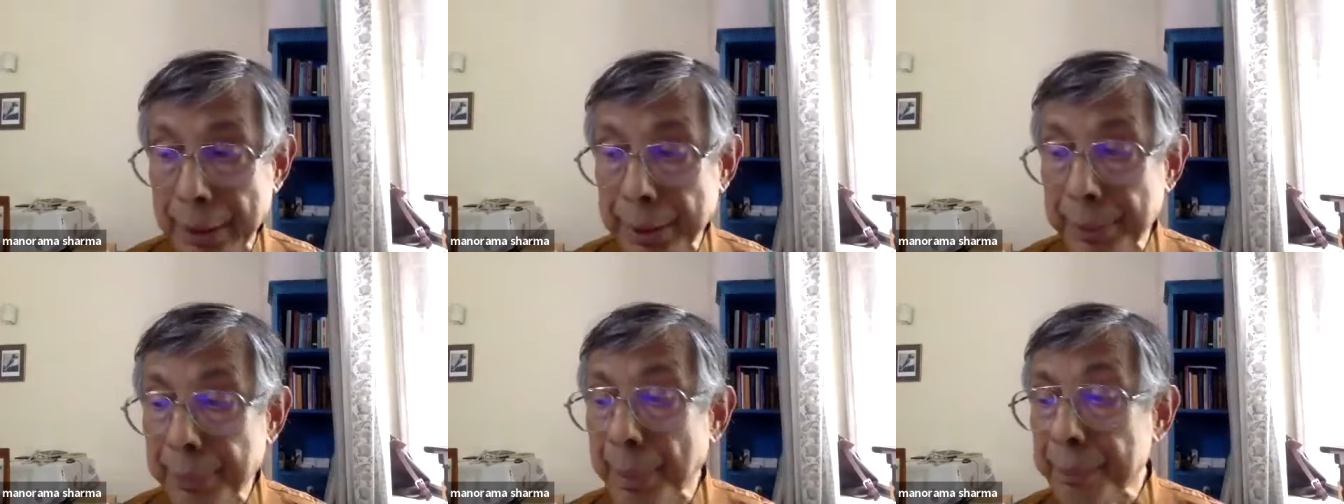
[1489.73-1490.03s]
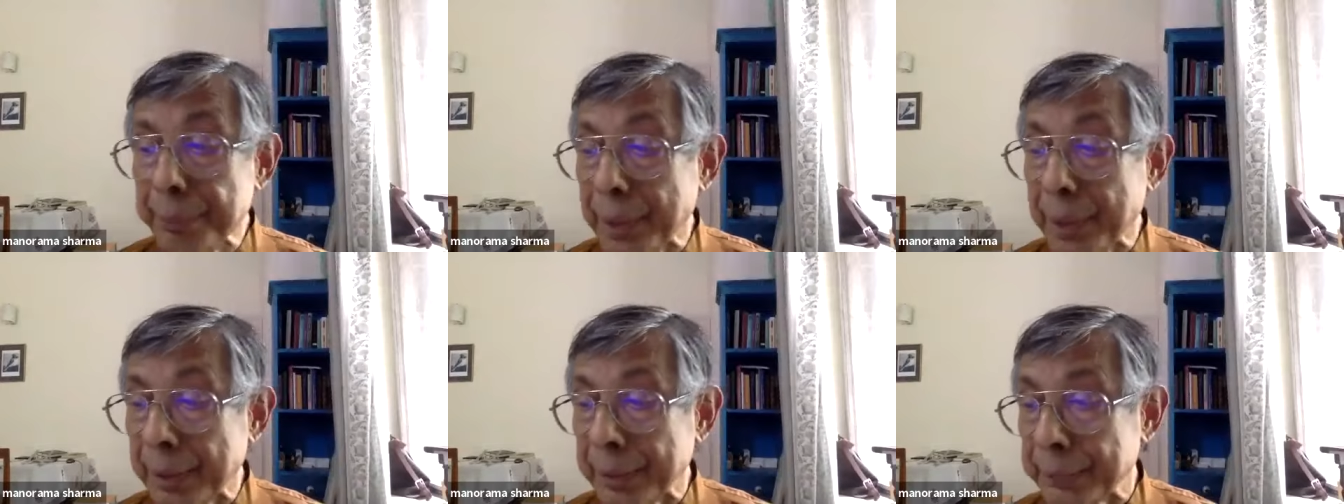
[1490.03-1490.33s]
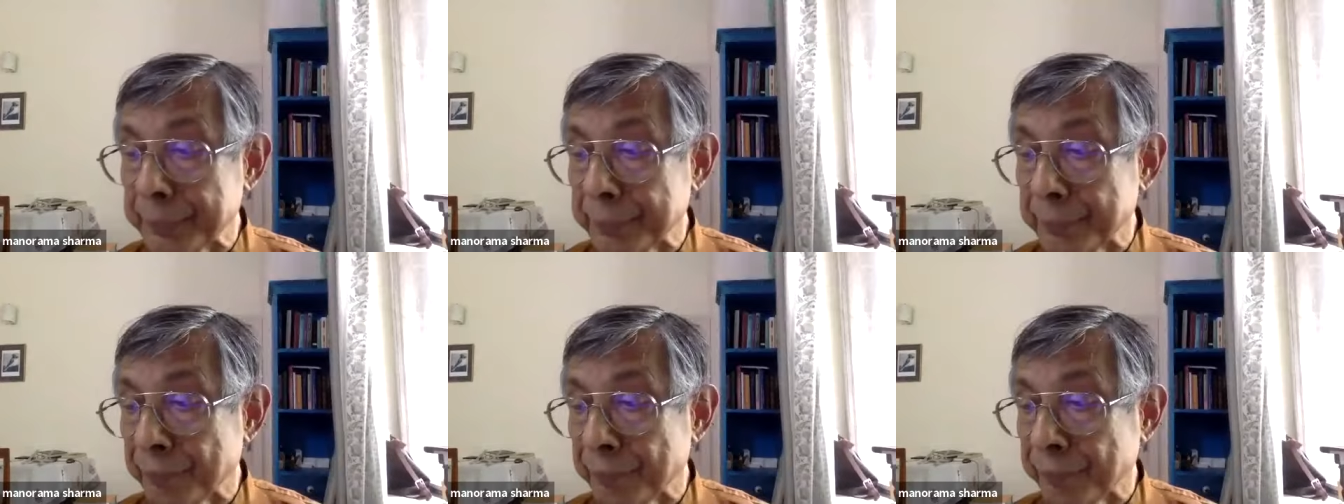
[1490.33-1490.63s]
Remember.
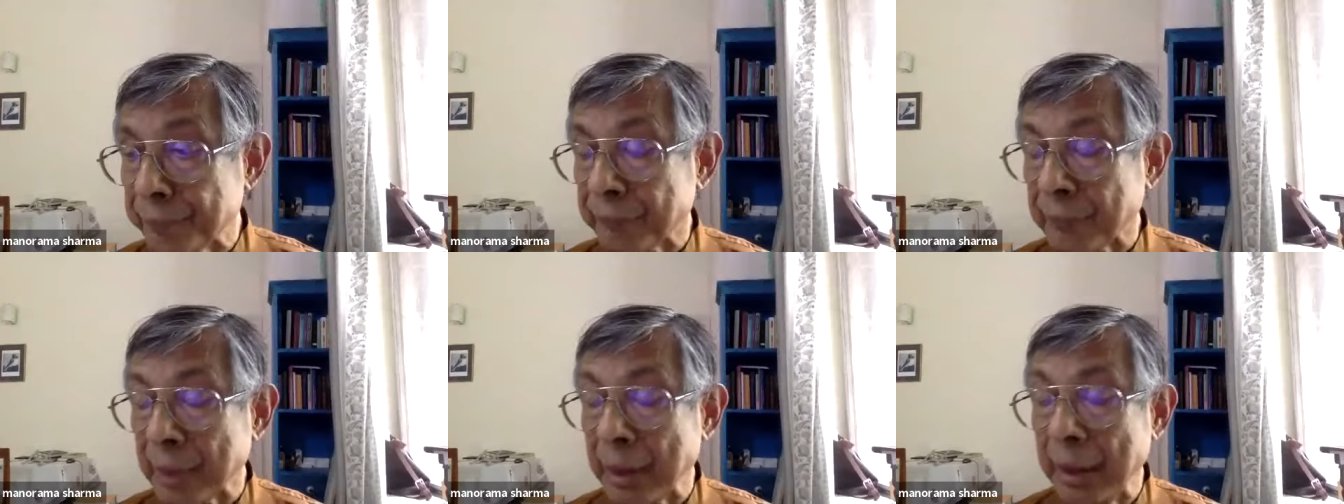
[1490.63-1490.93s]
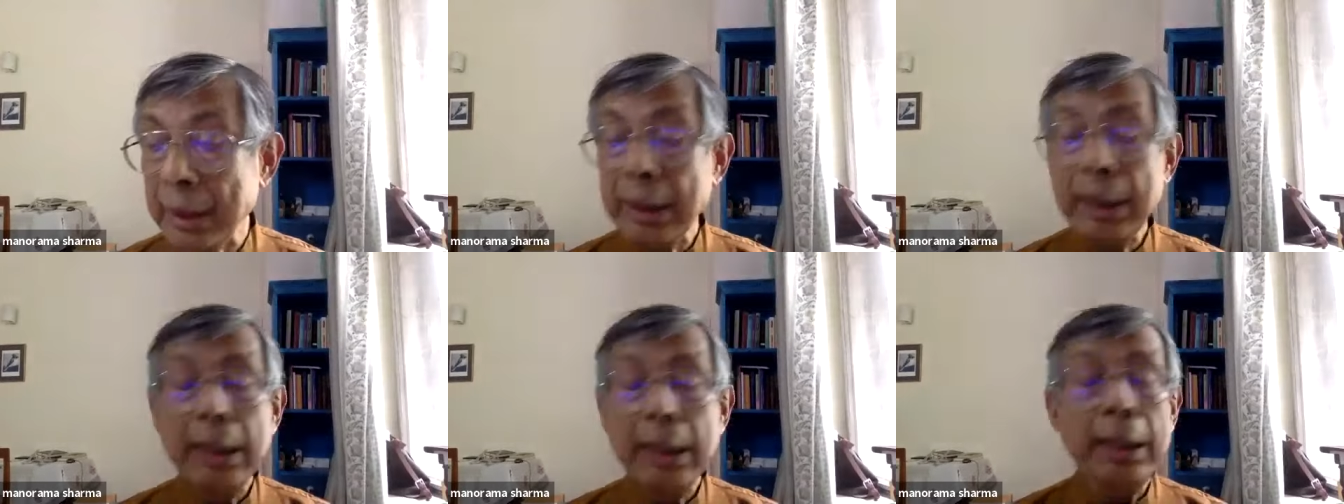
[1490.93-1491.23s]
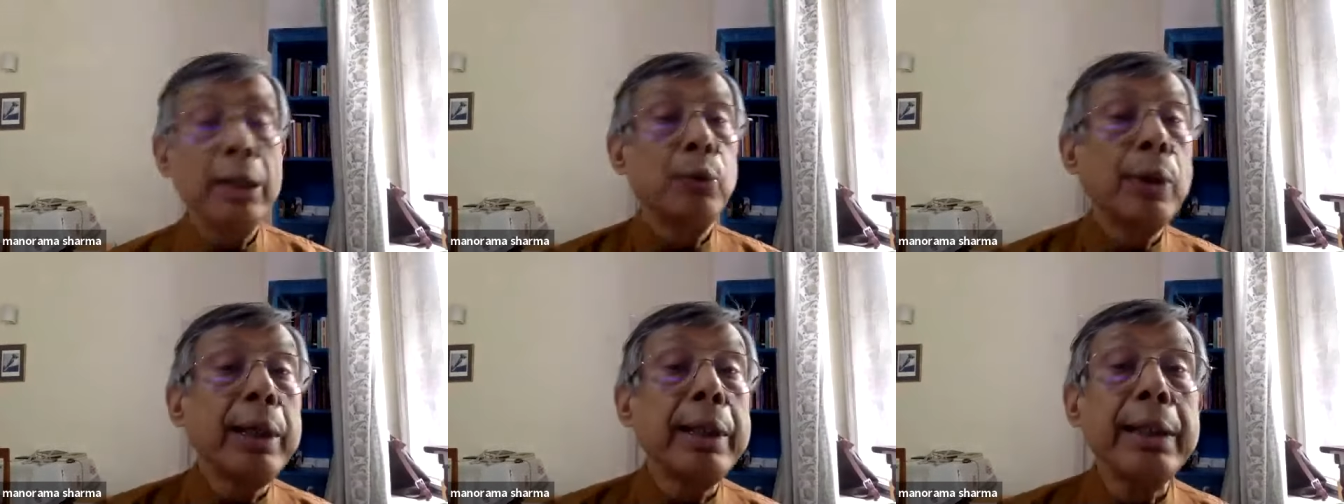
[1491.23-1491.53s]

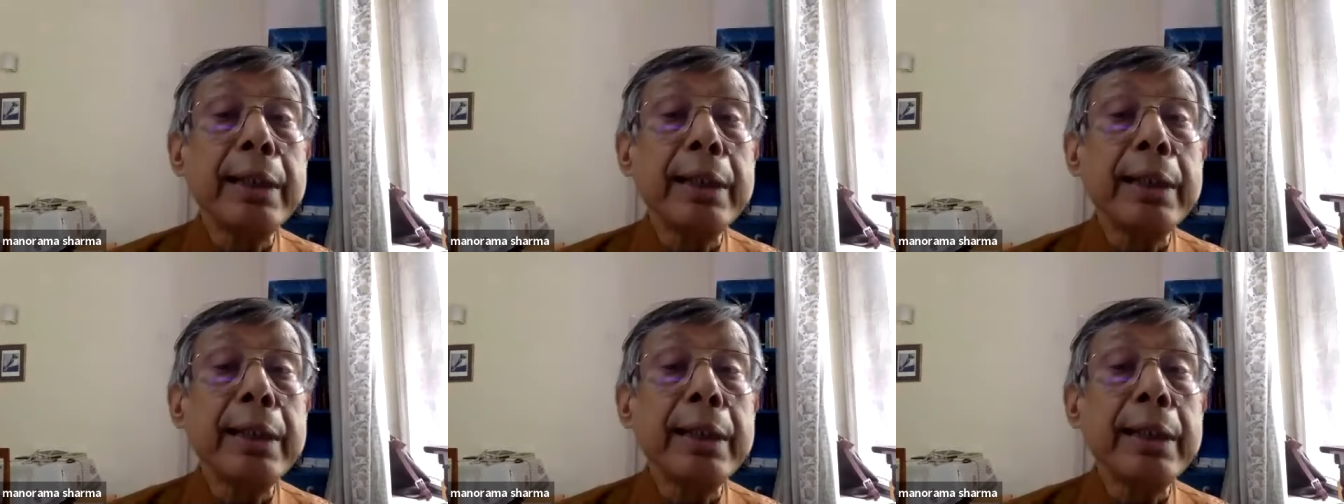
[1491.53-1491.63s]
Where